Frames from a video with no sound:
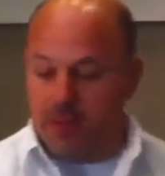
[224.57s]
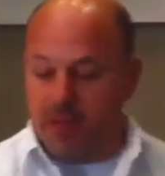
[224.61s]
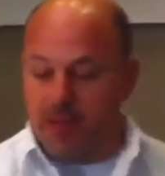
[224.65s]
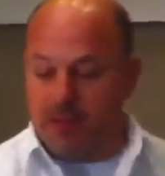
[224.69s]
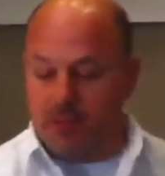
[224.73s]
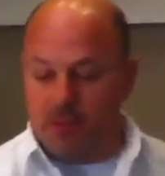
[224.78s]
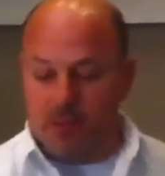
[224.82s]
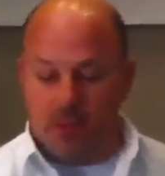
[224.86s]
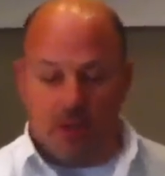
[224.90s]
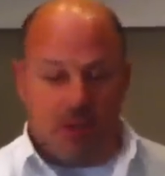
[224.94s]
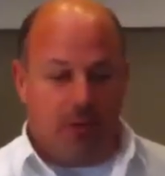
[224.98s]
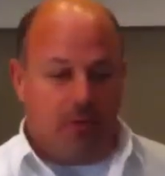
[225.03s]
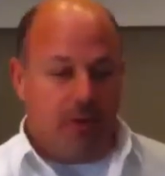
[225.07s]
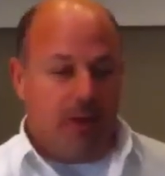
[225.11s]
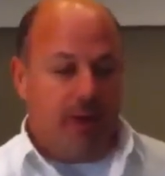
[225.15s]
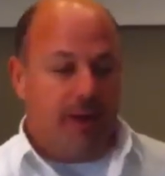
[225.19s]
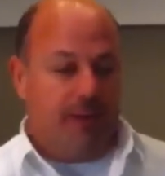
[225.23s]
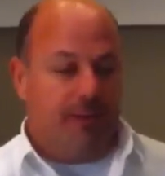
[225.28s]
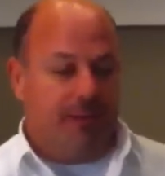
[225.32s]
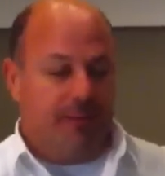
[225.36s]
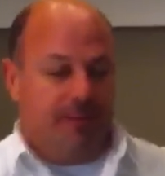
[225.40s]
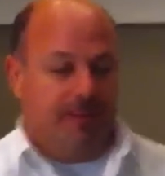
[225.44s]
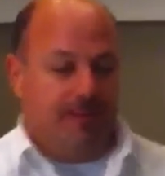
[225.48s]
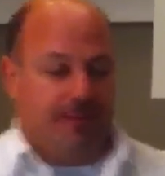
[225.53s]
That's looking
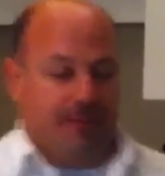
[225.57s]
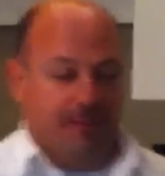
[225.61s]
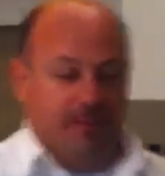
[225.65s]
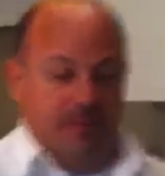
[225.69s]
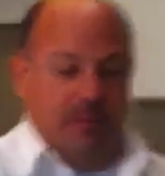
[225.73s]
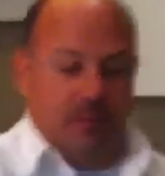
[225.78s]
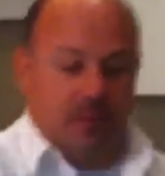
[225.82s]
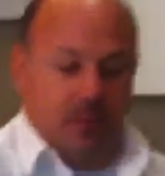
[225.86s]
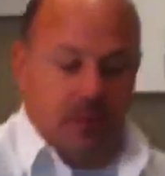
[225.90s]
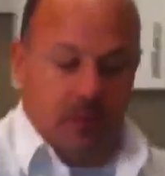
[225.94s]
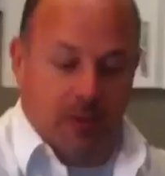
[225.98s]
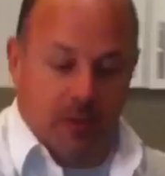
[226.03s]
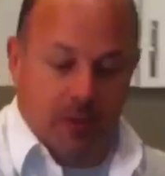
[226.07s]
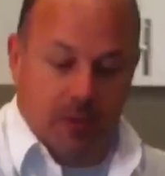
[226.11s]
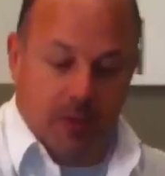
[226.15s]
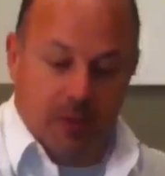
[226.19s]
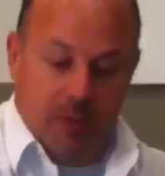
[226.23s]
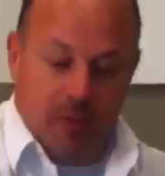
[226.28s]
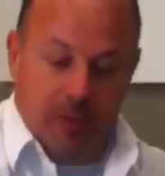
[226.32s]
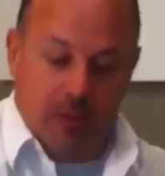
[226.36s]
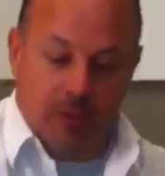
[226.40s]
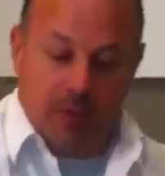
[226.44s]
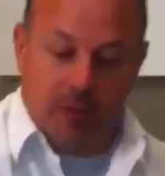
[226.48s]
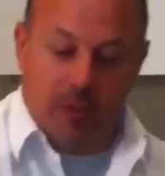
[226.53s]
great.
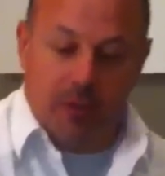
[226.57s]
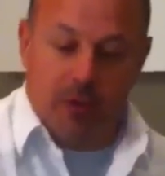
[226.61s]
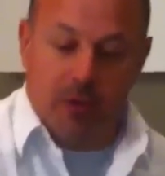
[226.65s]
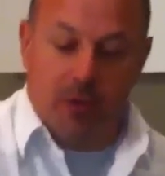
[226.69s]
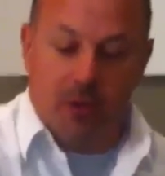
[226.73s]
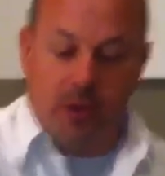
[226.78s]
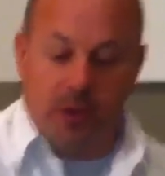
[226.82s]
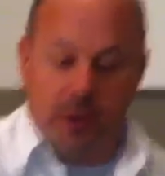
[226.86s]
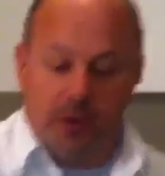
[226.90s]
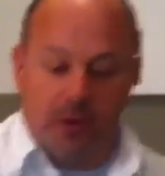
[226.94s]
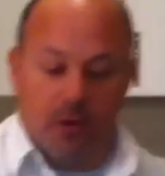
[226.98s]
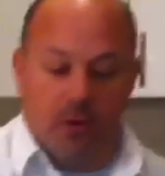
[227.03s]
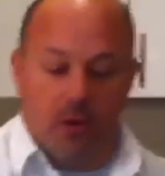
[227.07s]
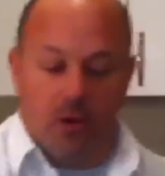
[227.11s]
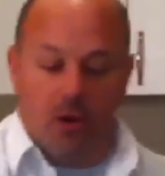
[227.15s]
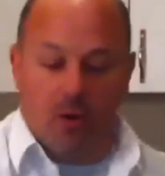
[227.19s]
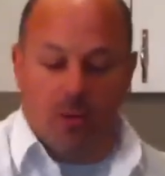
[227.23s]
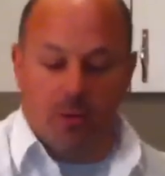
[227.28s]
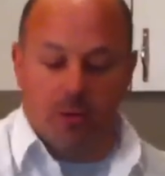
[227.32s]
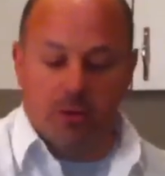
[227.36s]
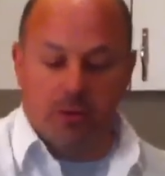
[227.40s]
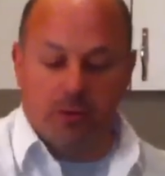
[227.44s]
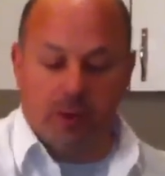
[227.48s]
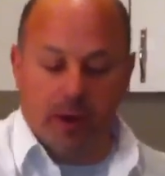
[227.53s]
The gnocchi are
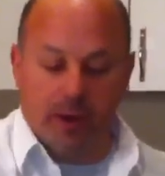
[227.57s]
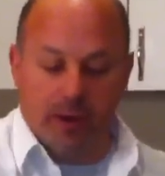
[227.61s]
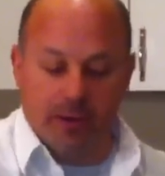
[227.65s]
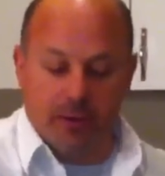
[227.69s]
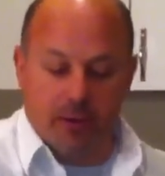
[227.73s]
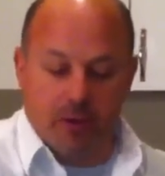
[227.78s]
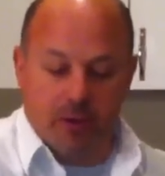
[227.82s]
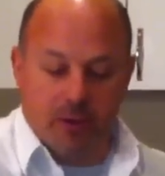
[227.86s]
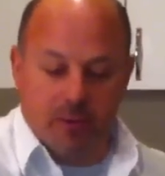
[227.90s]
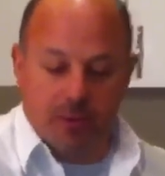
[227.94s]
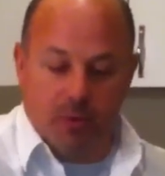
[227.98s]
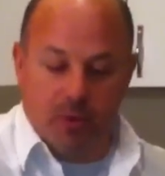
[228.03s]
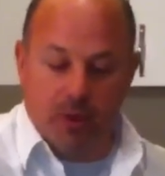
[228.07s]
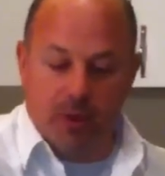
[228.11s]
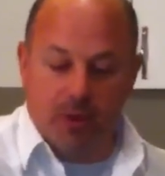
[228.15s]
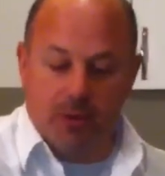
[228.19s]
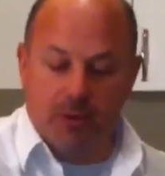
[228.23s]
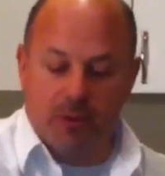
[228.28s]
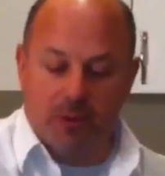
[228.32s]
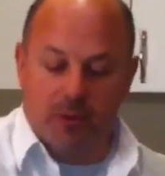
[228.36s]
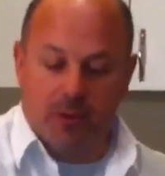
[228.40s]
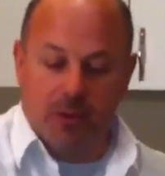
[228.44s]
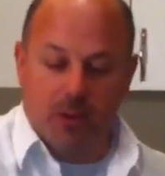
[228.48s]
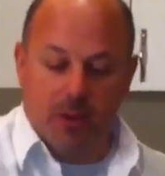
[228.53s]
almost ready to start to
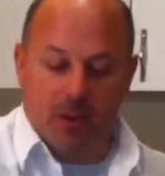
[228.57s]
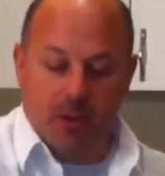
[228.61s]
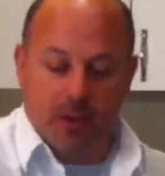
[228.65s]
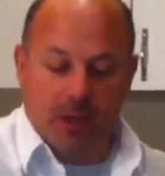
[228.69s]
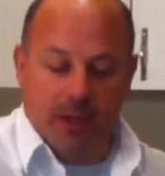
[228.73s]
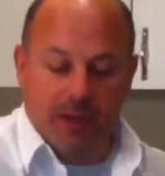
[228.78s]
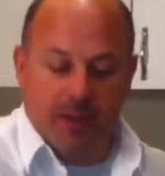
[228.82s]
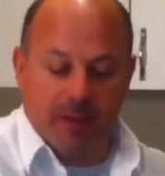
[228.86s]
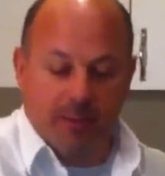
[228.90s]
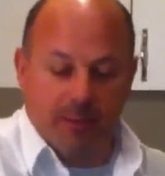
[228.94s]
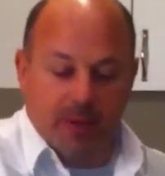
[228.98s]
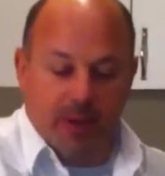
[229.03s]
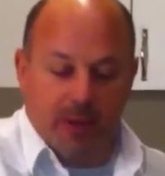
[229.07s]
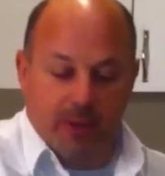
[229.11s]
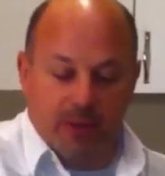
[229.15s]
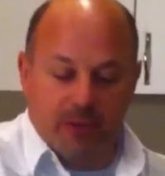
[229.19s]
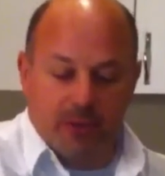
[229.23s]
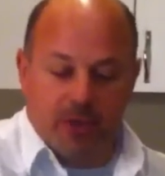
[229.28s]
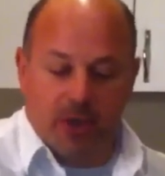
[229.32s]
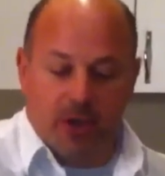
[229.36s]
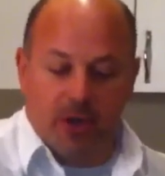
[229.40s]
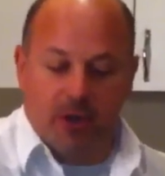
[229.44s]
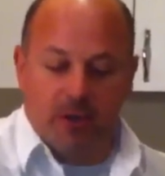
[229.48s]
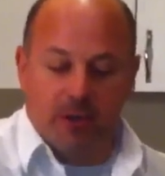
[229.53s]
boil. Give them another
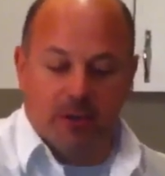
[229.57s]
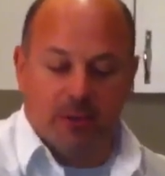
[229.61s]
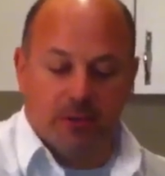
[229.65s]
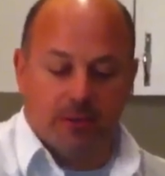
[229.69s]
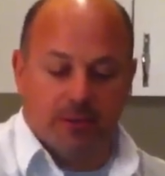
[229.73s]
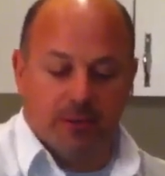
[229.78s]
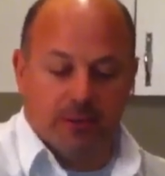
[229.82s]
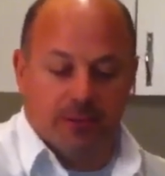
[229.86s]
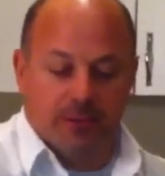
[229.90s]
turn.